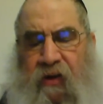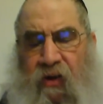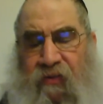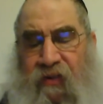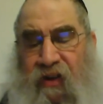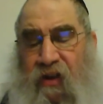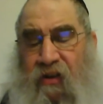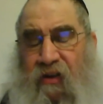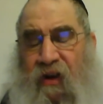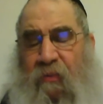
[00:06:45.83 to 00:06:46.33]
Over
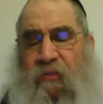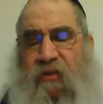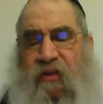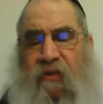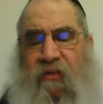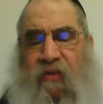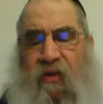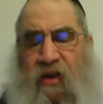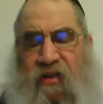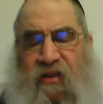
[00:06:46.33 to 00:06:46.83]
here the Rambam is
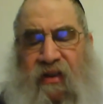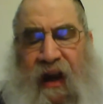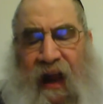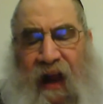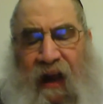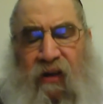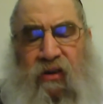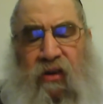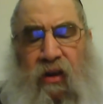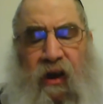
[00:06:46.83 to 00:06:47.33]
giving us an
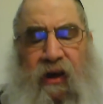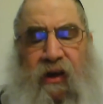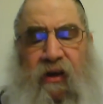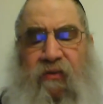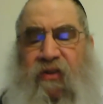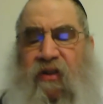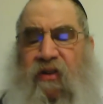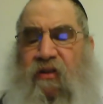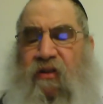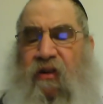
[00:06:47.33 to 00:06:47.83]
outline
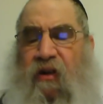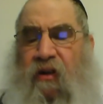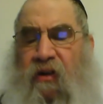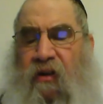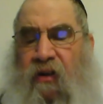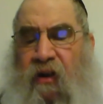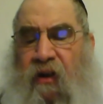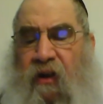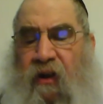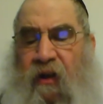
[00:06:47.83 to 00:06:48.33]
of this din.
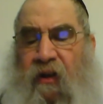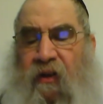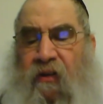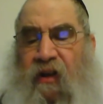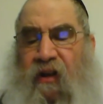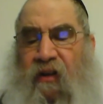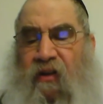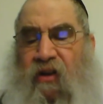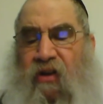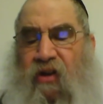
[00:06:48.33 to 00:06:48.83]

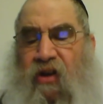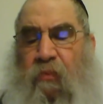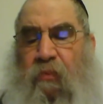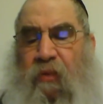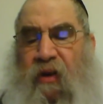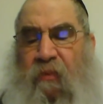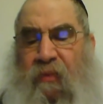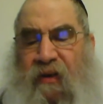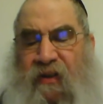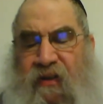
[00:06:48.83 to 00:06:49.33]
That there could
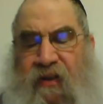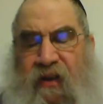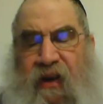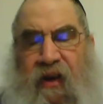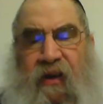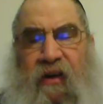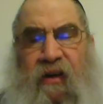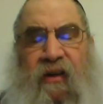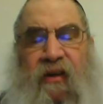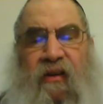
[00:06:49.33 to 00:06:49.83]
be
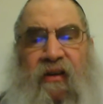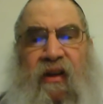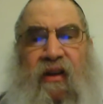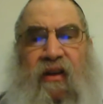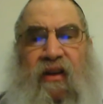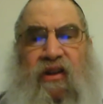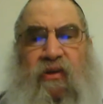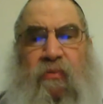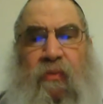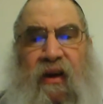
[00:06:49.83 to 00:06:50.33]
masgirin, and then
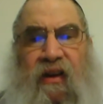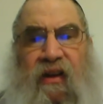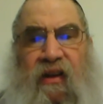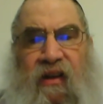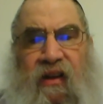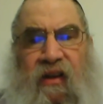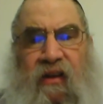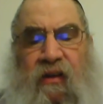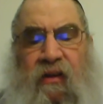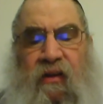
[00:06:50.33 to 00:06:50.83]
there's
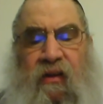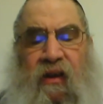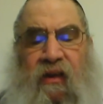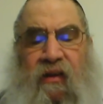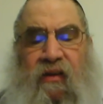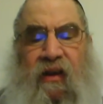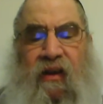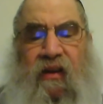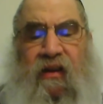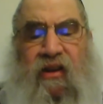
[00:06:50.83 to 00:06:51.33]
machlitin,
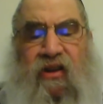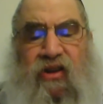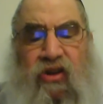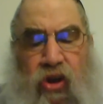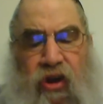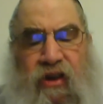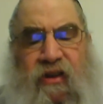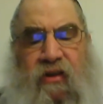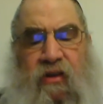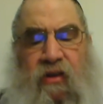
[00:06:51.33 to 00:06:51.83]
and then there's
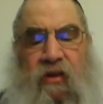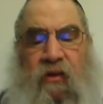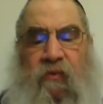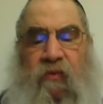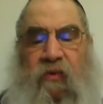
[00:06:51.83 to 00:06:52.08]
noitzin.